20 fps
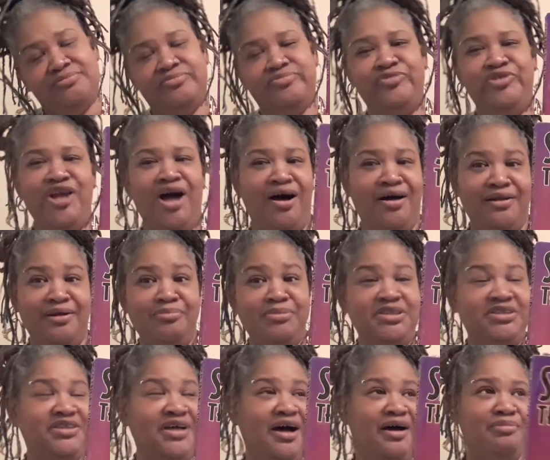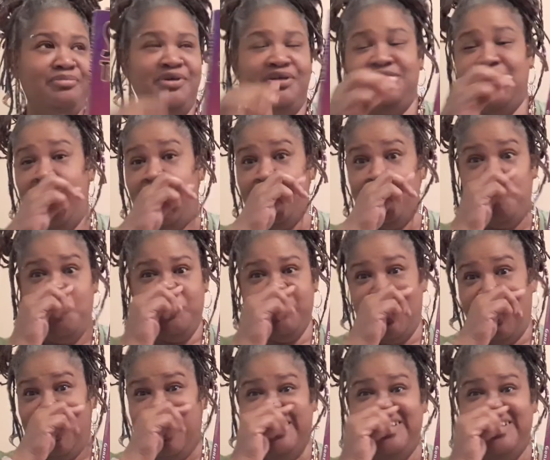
No, let me stop because I don't want, I